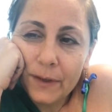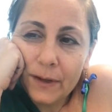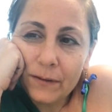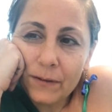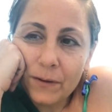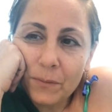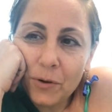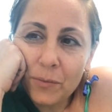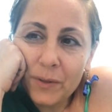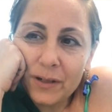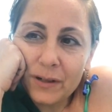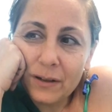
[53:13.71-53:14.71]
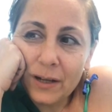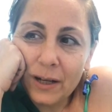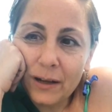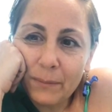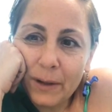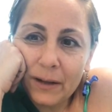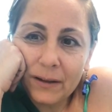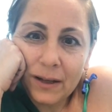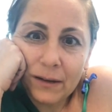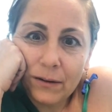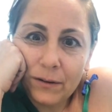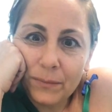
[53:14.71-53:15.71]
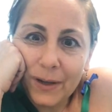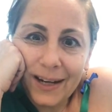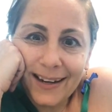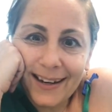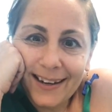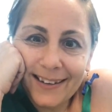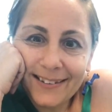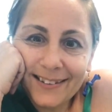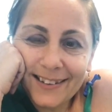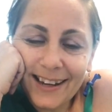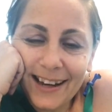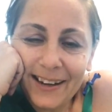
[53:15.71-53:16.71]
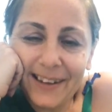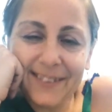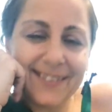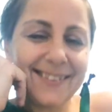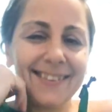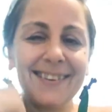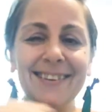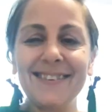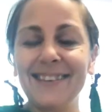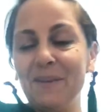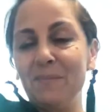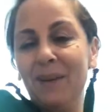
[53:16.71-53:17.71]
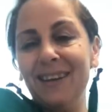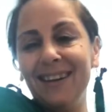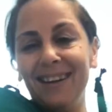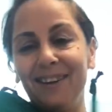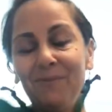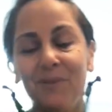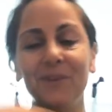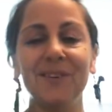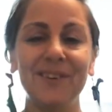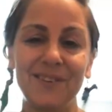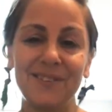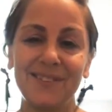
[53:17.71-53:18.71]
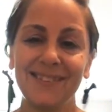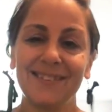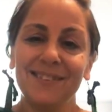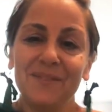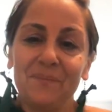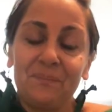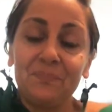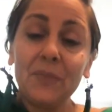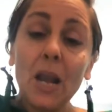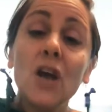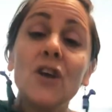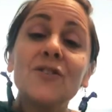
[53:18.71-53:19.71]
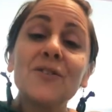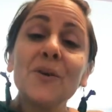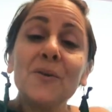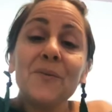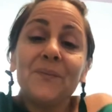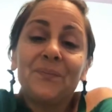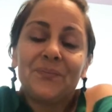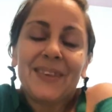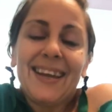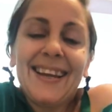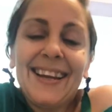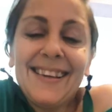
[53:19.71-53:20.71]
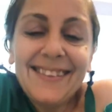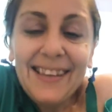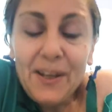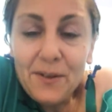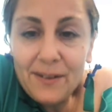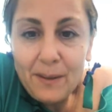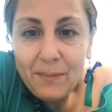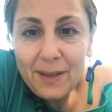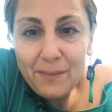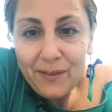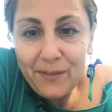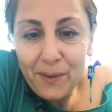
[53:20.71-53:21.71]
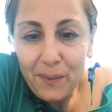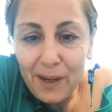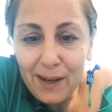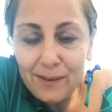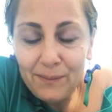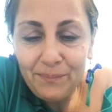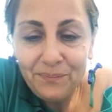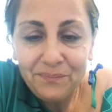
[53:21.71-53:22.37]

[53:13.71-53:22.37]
just a moment to think about that. Oh my gosh. It's just like being on a roller coaster. So, can I sing you something before we go?